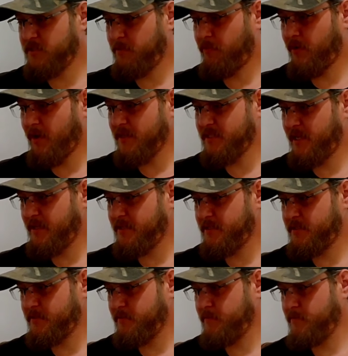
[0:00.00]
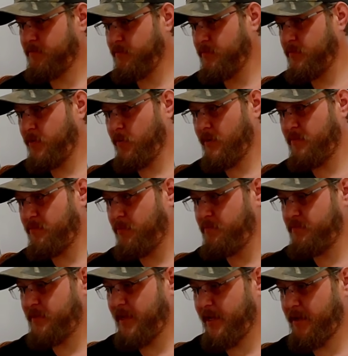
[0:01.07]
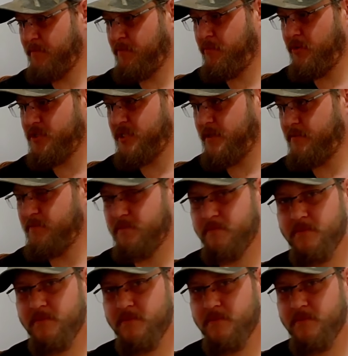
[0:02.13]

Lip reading: the process. You want to take and push it